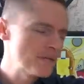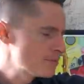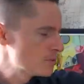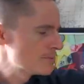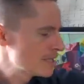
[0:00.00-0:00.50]

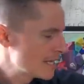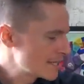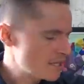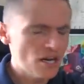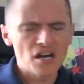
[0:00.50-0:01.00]
people will be
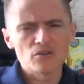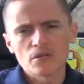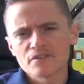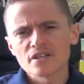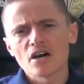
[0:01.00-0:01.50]
like, oh,
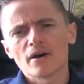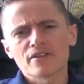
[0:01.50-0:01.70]
well, no,